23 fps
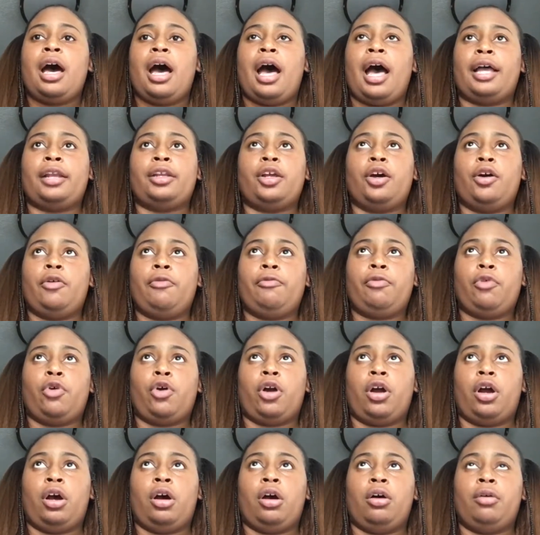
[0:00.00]
I know
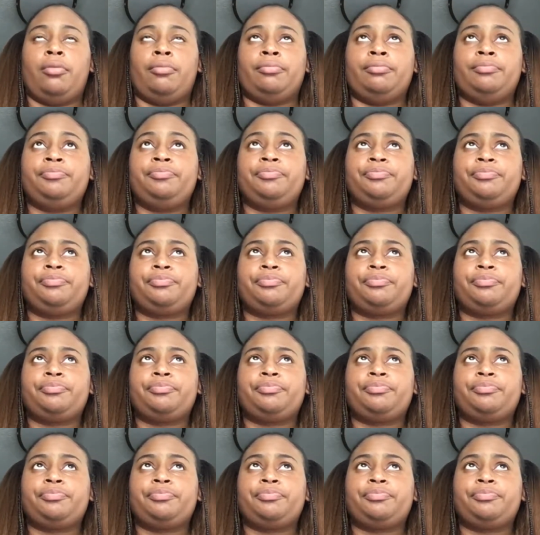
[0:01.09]
for... Um,